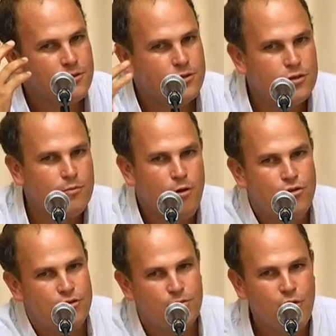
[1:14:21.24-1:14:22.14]
the
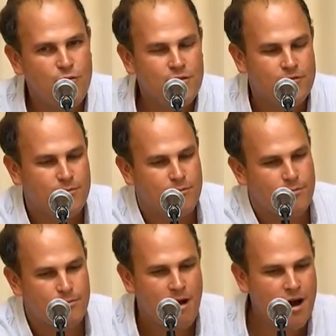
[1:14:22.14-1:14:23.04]
movement from
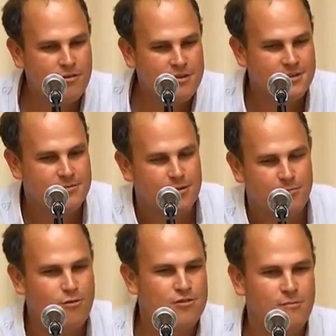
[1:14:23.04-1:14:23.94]
modernism to
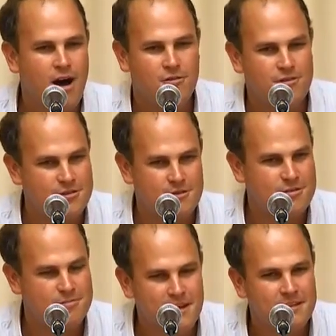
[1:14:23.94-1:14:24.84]
postmodernism
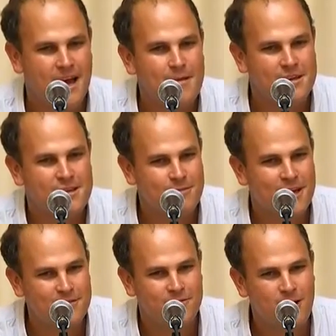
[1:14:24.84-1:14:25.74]
is many times
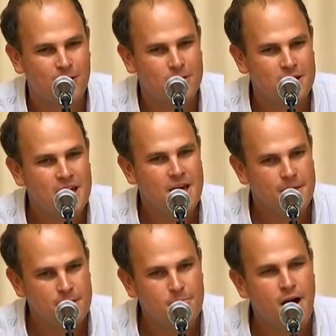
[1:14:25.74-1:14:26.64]
explained the following,
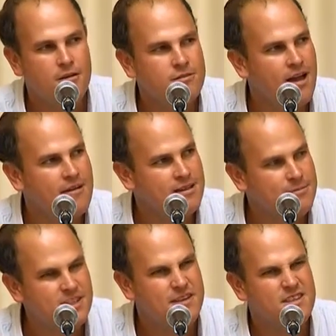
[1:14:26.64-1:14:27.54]
that in modern times he
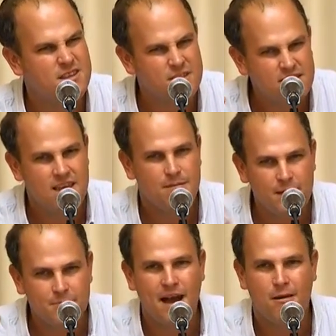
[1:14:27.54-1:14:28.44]
believed in the
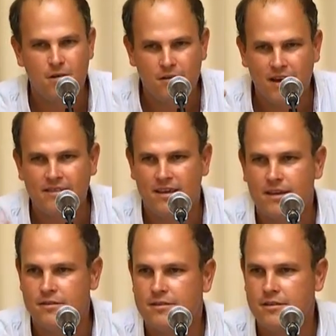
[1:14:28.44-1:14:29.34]
redeeming power of
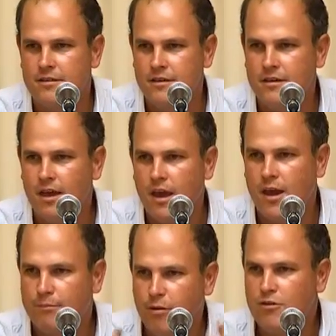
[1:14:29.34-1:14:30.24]
ideas.
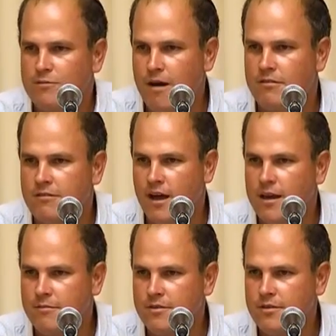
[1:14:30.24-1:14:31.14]
In postmodern
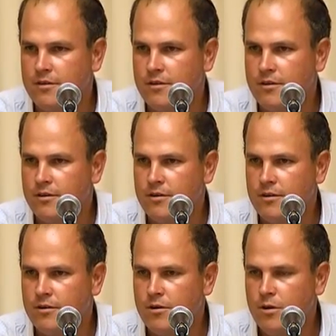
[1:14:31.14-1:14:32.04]
times,
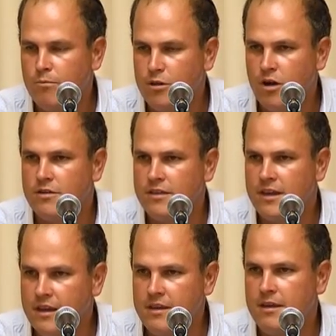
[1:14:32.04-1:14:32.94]
we lost
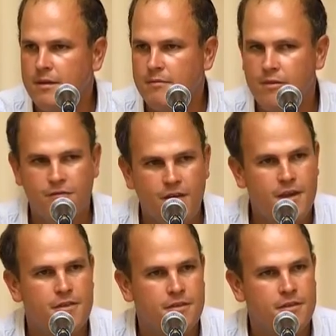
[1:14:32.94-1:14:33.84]
any
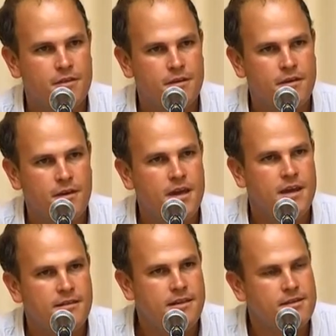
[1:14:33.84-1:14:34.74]
faith in
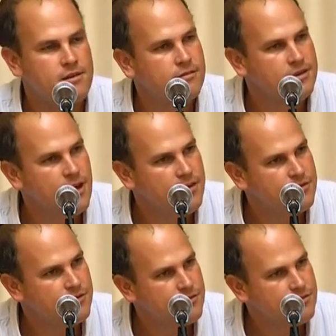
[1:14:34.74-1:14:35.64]
ideas altogether.